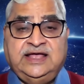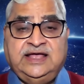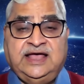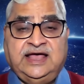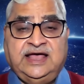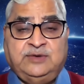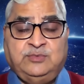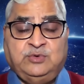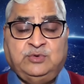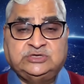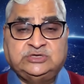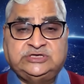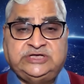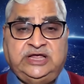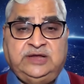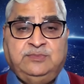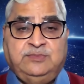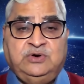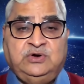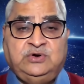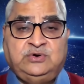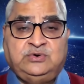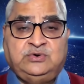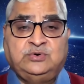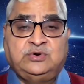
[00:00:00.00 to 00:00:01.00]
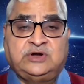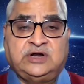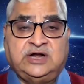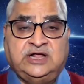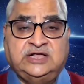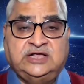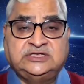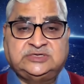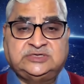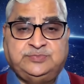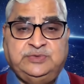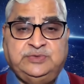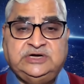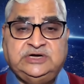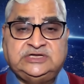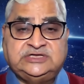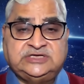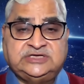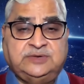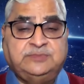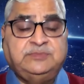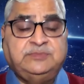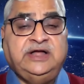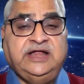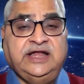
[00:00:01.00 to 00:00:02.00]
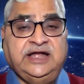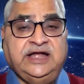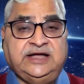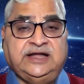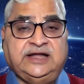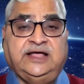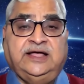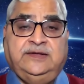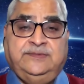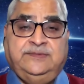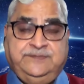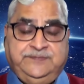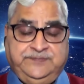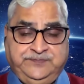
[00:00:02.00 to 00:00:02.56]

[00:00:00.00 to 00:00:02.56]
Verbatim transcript: and was able to transmit some data.